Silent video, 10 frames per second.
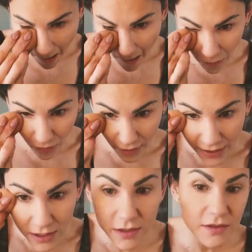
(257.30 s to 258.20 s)

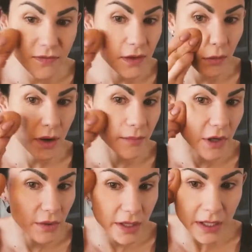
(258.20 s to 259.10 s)
Right? You feel where I'm
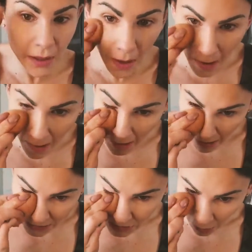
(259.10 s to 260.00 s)
going here?
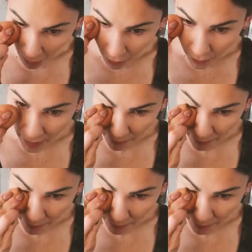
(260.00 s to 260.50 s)
So all the way up